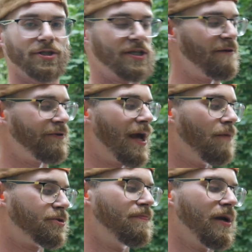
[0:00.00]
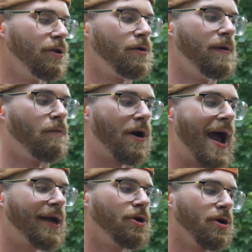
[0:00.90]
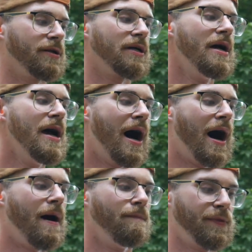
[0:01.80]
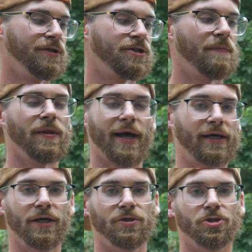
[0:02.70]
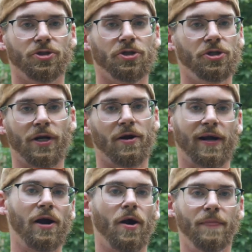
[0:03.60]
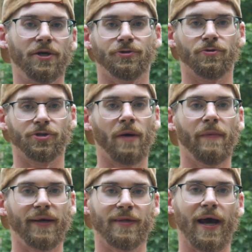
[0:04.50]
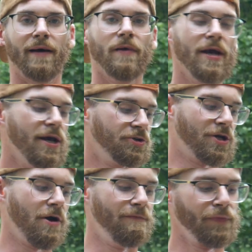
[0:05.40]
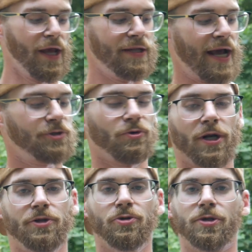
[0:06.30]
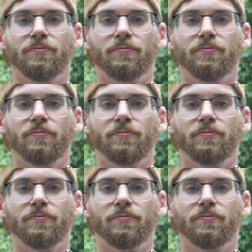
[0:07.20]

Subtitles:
It definitely helps you be a little bit more accurate than something like just a generic AR pistol or something like that. So next we're gonna do some